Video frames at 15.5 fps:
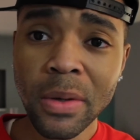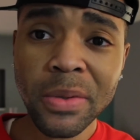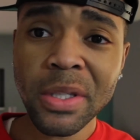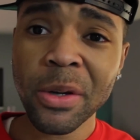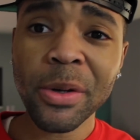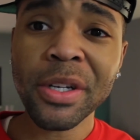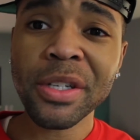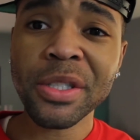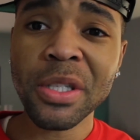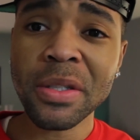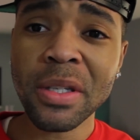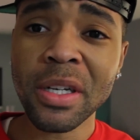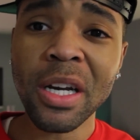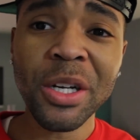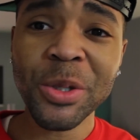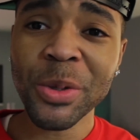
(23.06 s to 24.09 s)
So Syria's
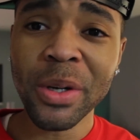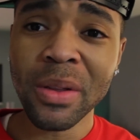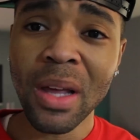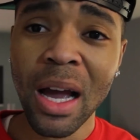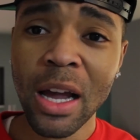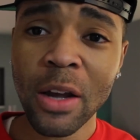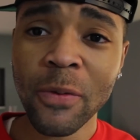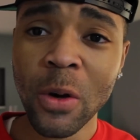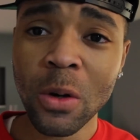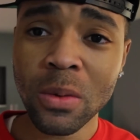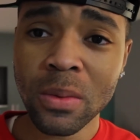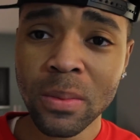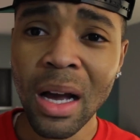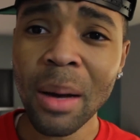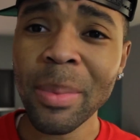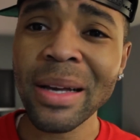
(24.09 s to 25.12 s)
just a country on the
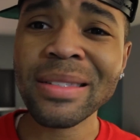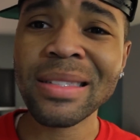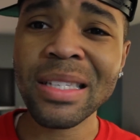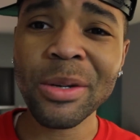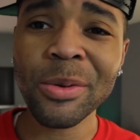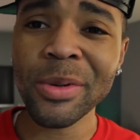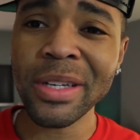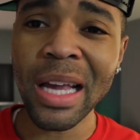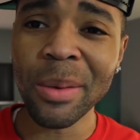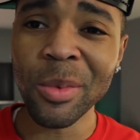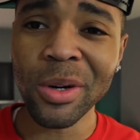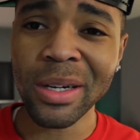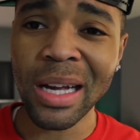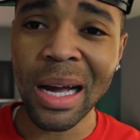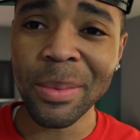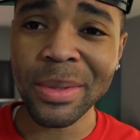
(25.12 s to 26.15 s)
iPhone? I bet Siri got
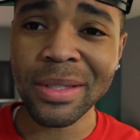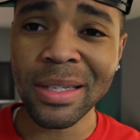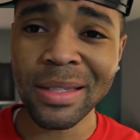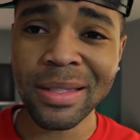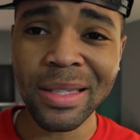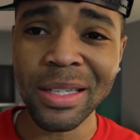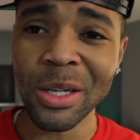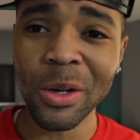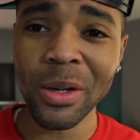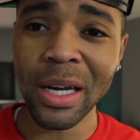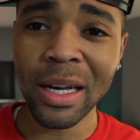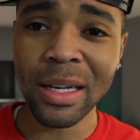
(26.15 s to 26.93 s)
more common sense than your